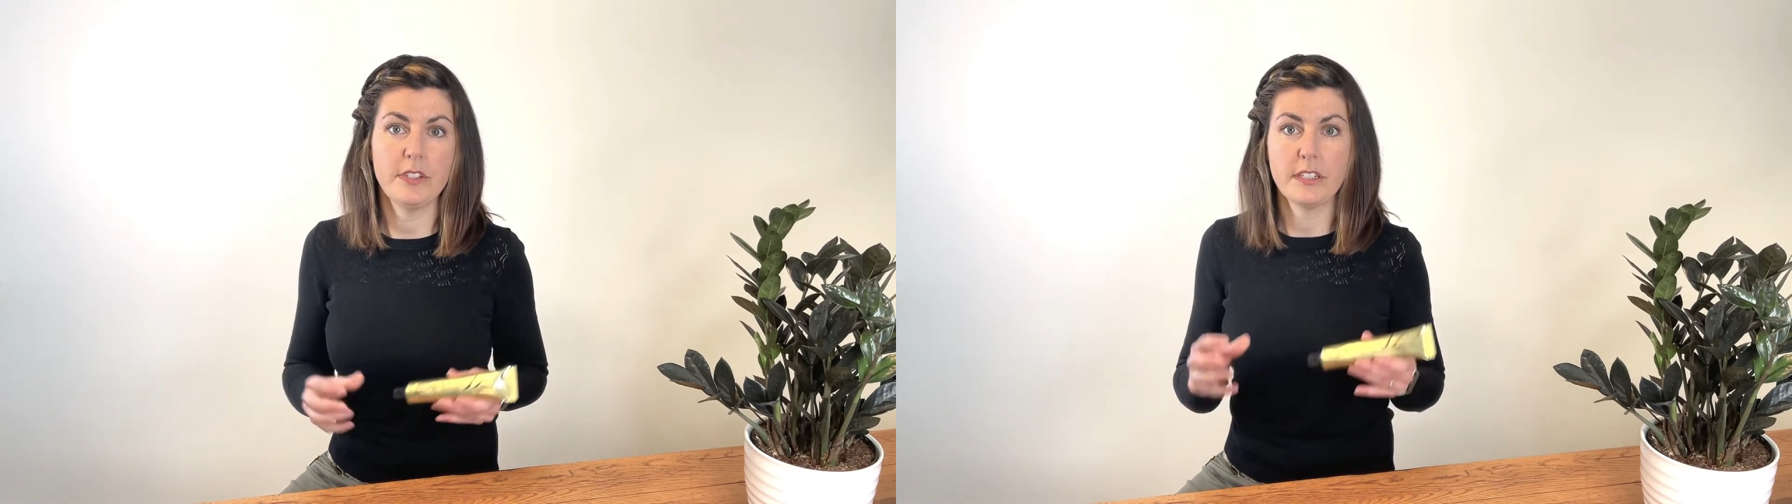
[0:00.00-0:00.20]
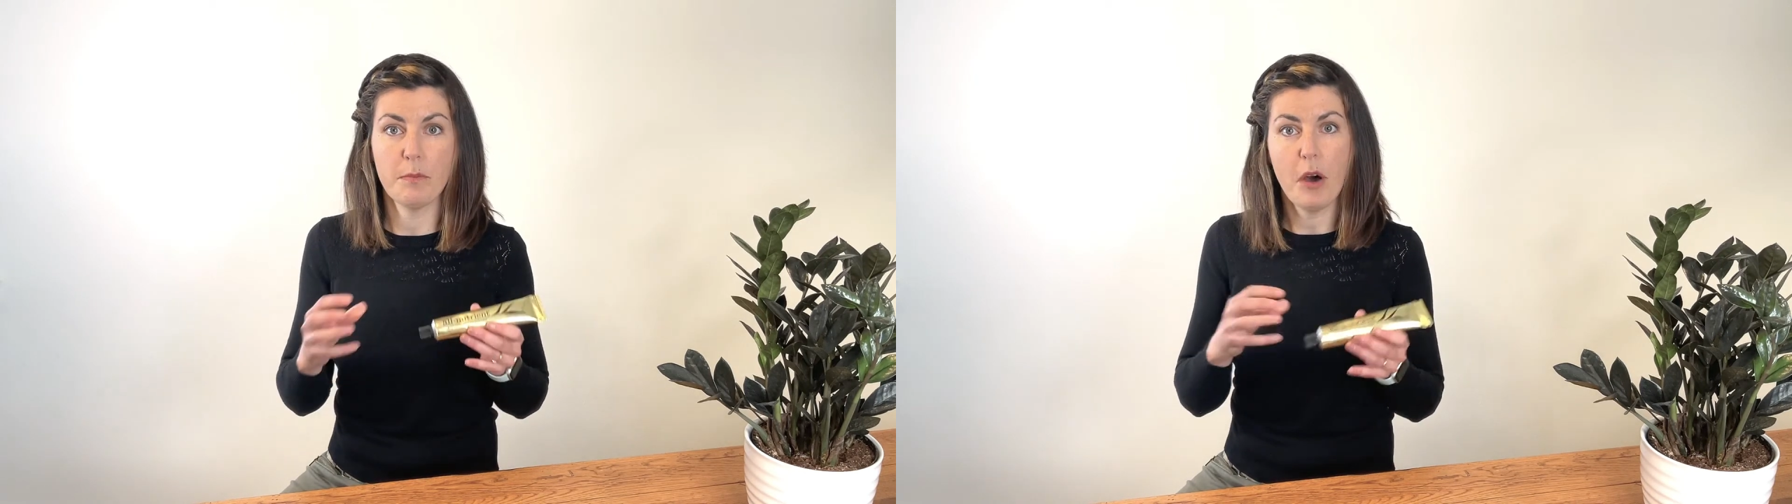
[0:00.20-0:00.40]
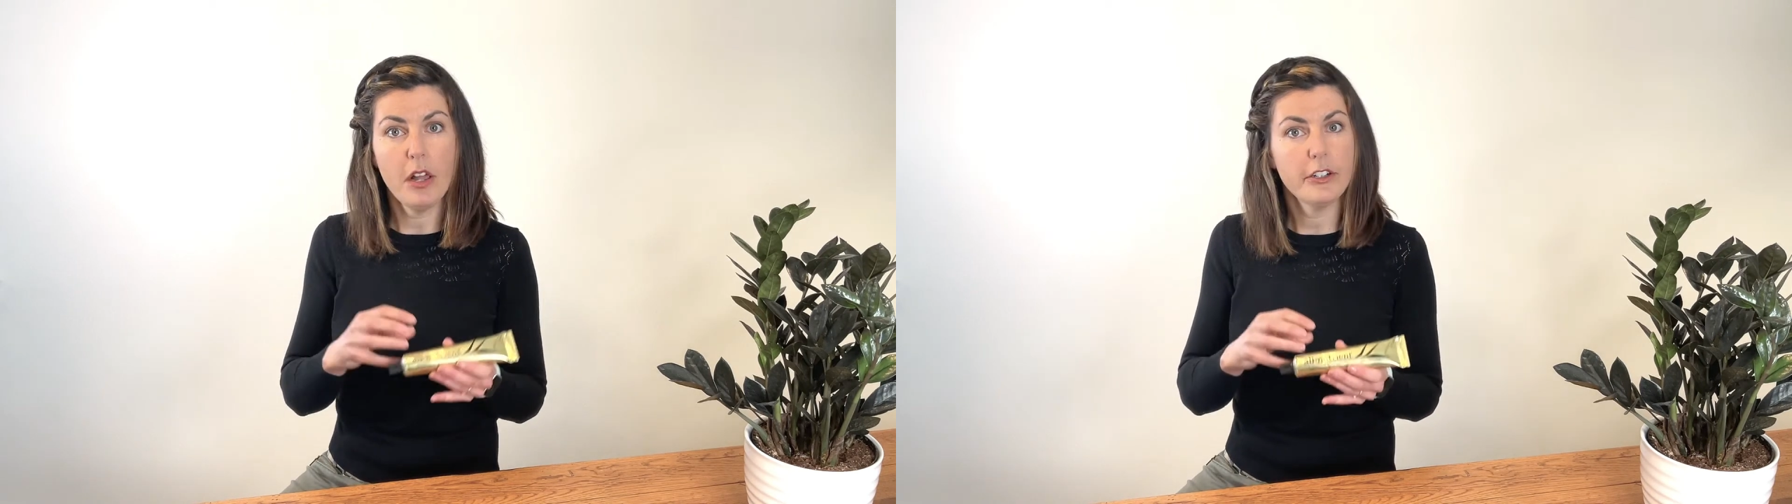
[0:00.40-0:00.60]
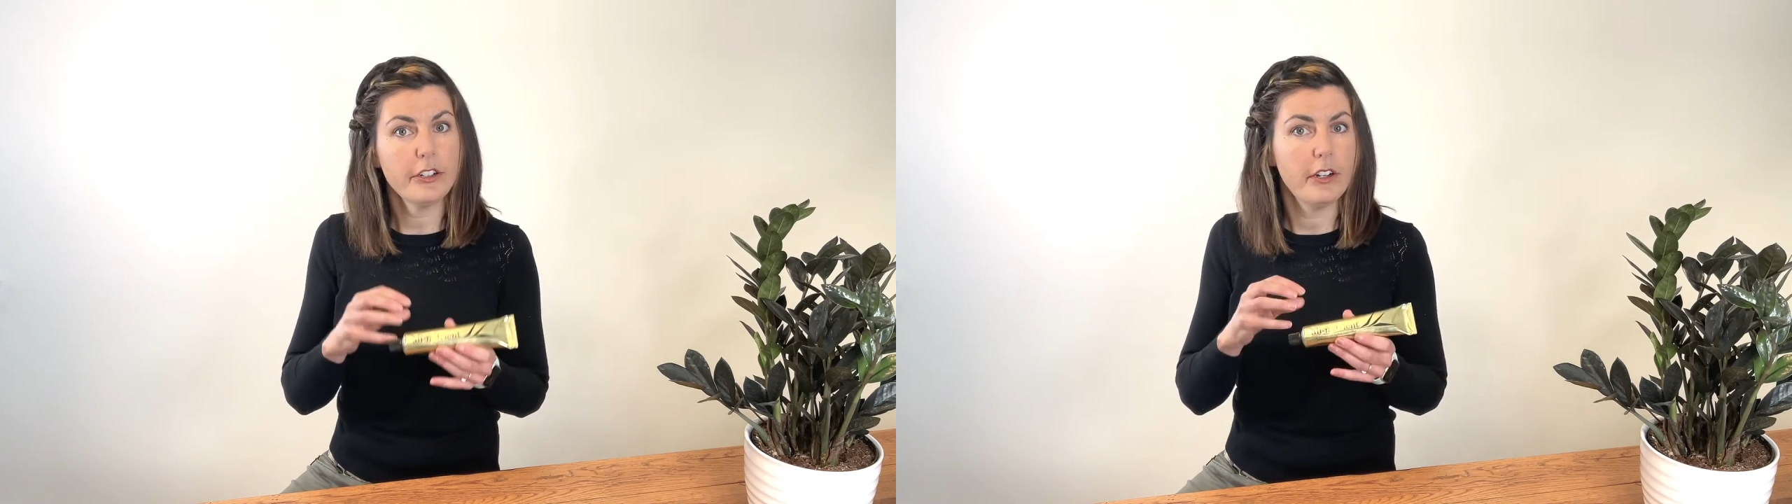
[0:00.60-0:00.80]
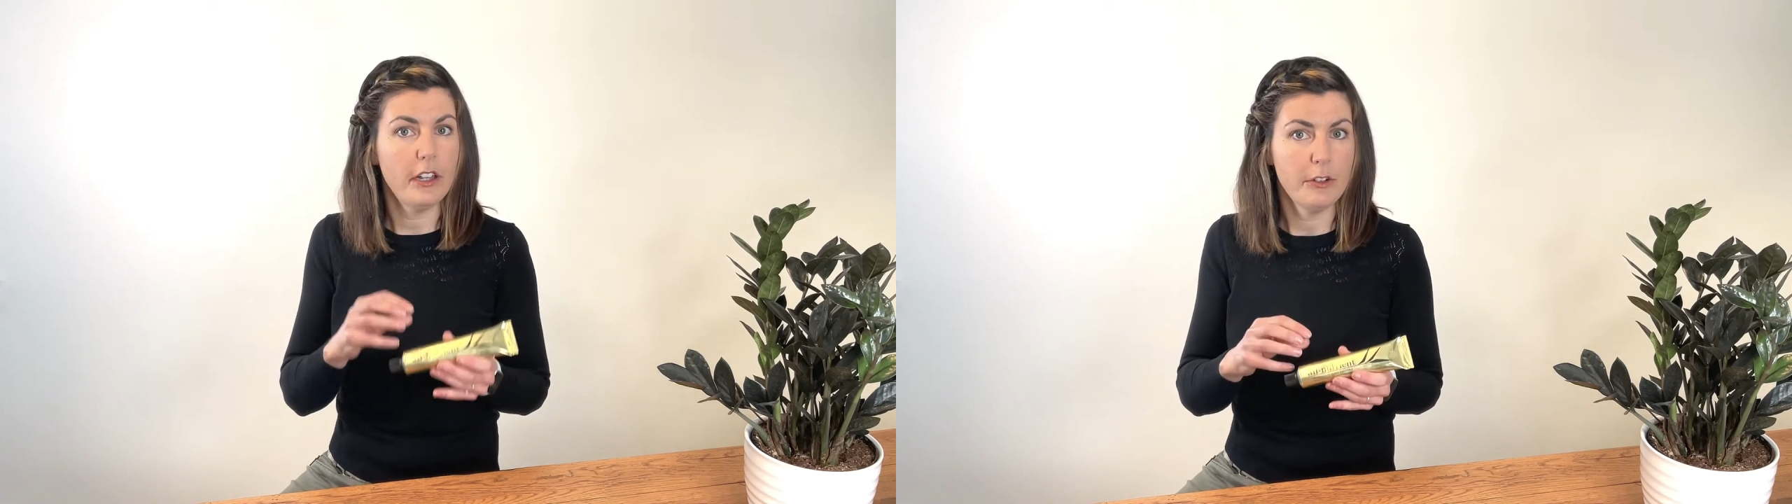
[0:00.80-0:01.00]
smaller
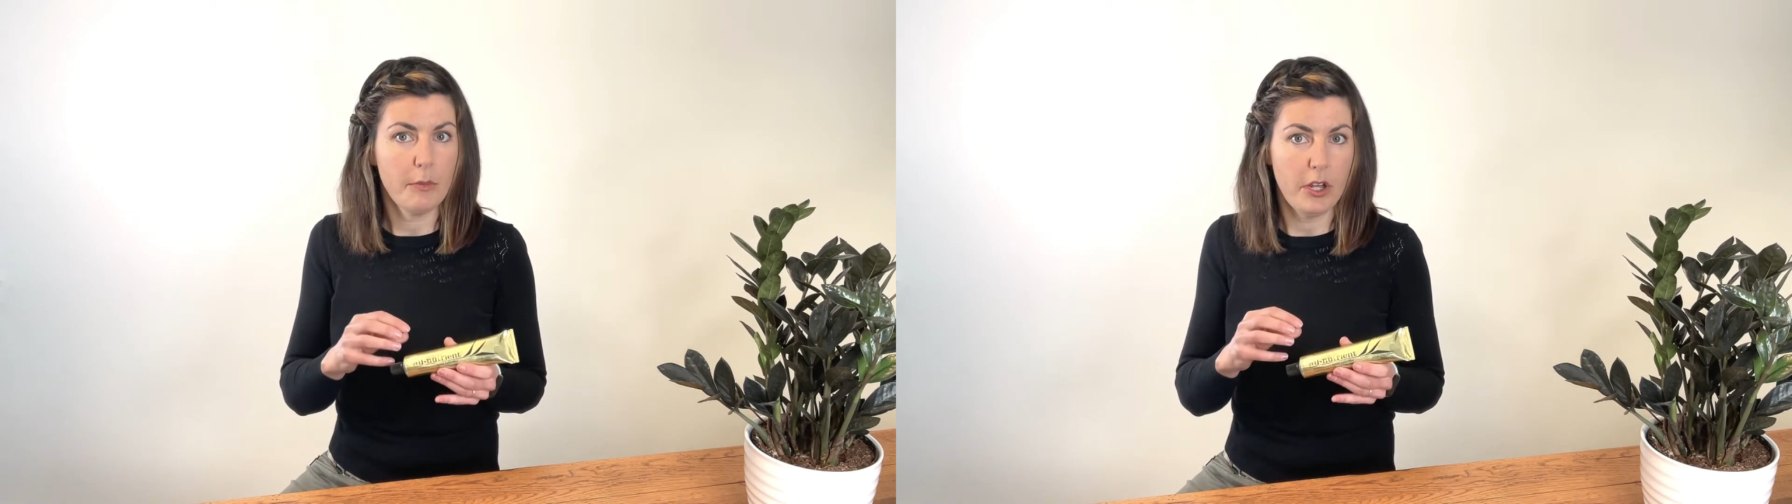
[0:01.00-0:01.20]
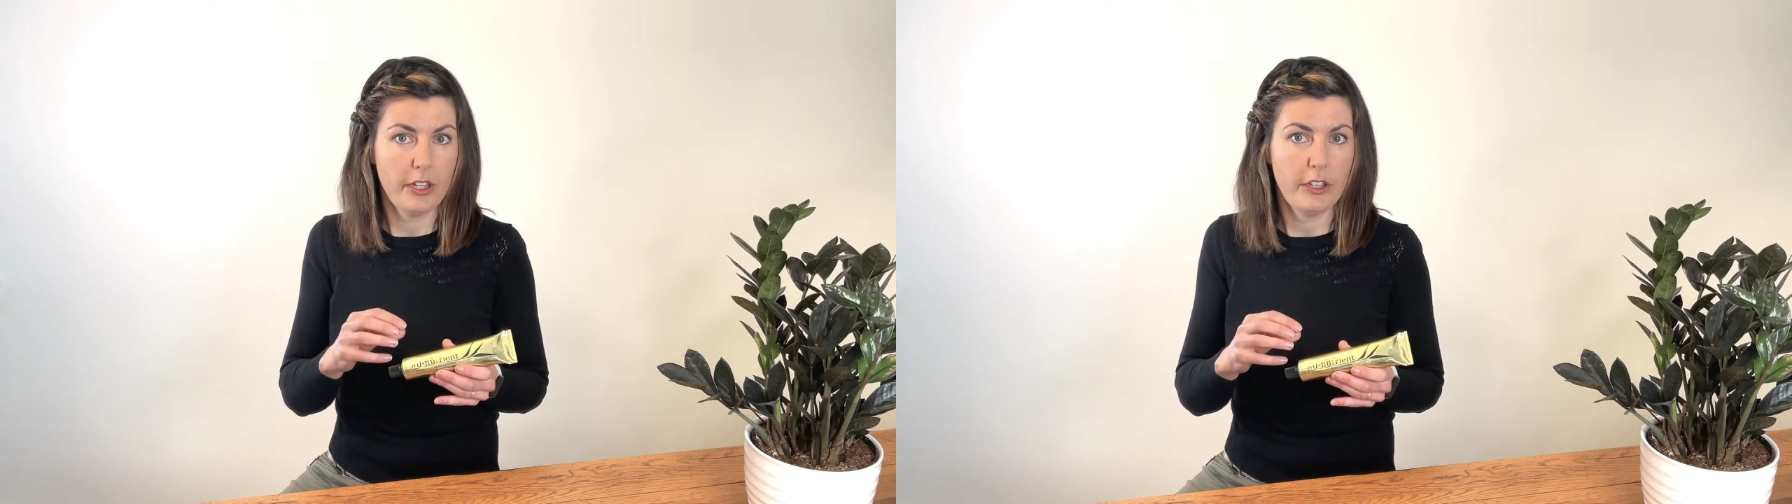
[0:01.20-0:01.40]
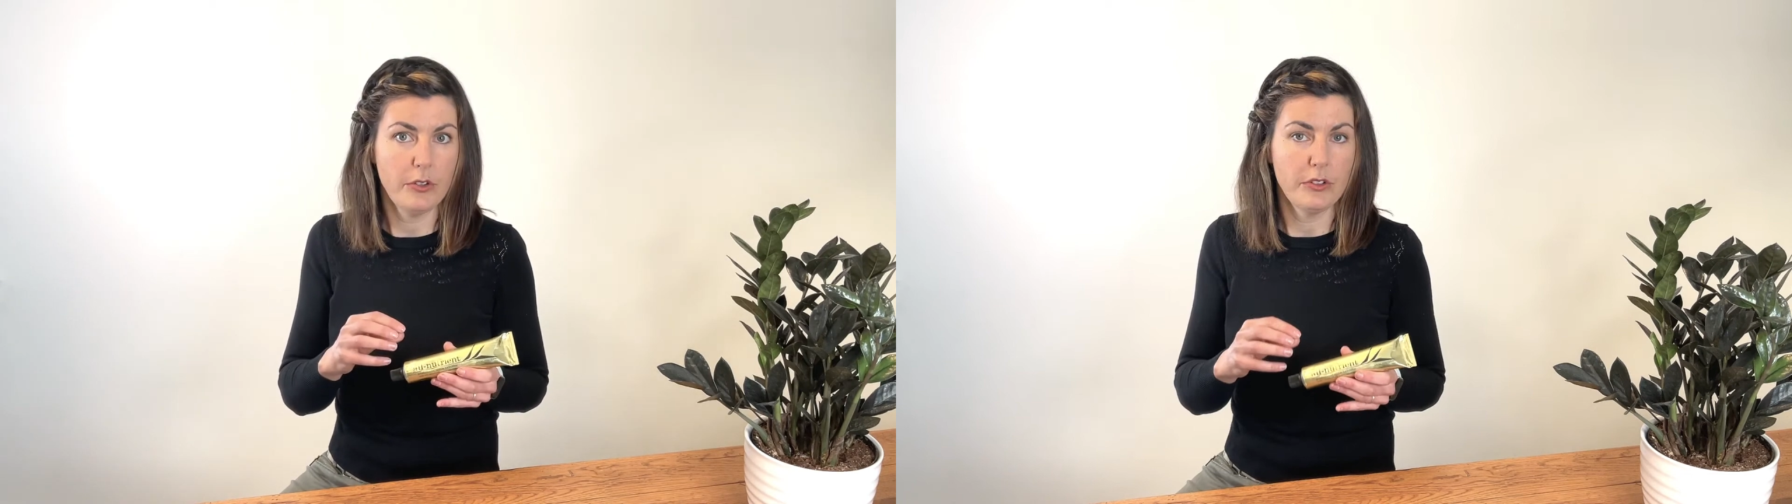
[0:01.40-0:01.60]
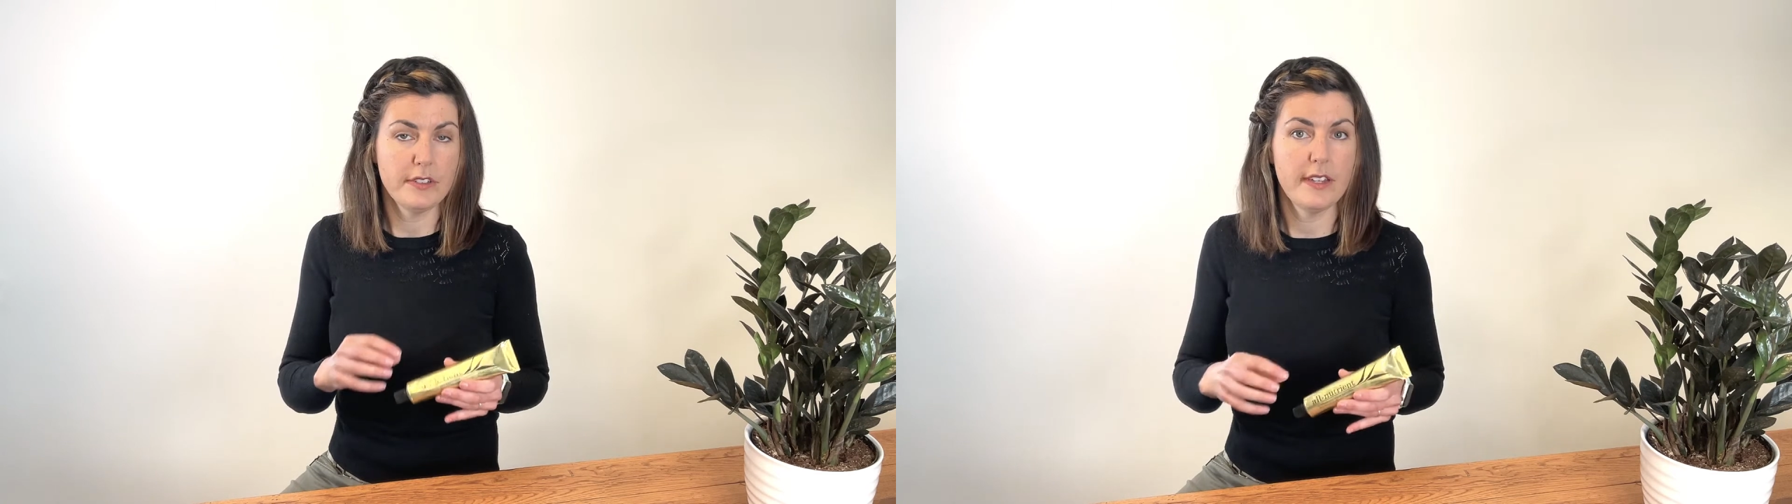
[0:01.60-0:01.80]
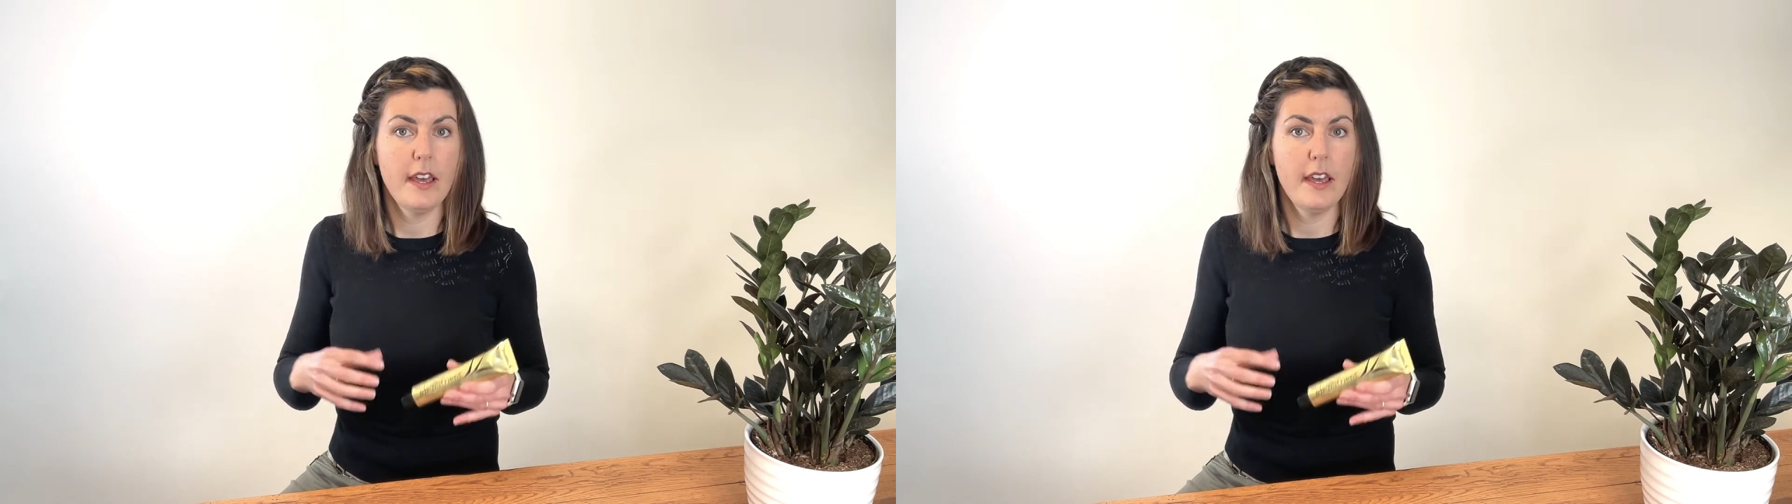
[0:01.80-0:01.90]
color molecules,